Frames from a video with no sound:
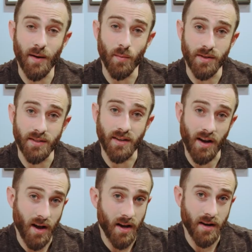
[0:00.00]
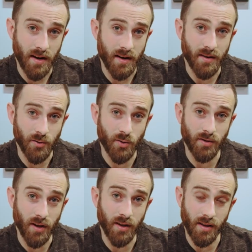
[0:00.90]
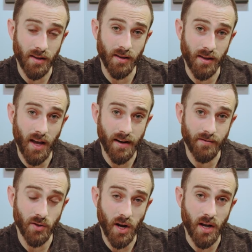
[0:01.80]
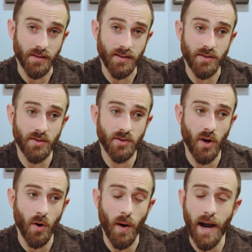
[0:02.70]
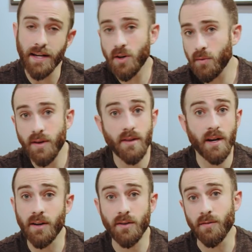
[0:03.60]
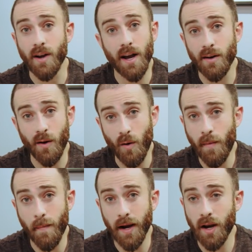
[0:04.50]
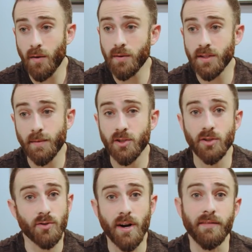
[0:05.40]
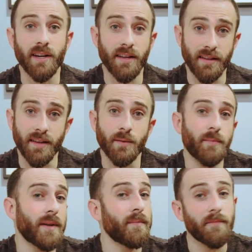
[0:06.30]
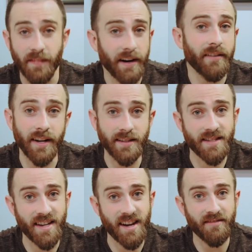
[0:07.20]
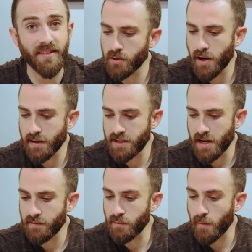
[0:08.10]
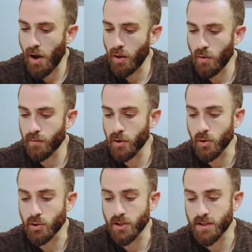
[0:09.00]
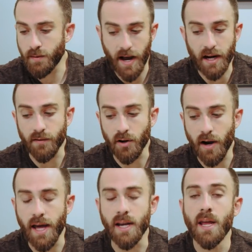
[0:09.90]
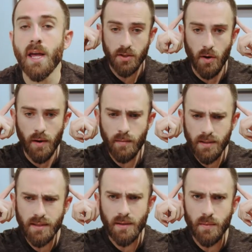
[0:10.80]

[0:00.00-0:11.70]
was on a lot of drugs, so I don't think that I could have gotten home on my own, especially driving. I think that would have been very unsafe. Are the grafts taken from all over or just the back of your head? So it was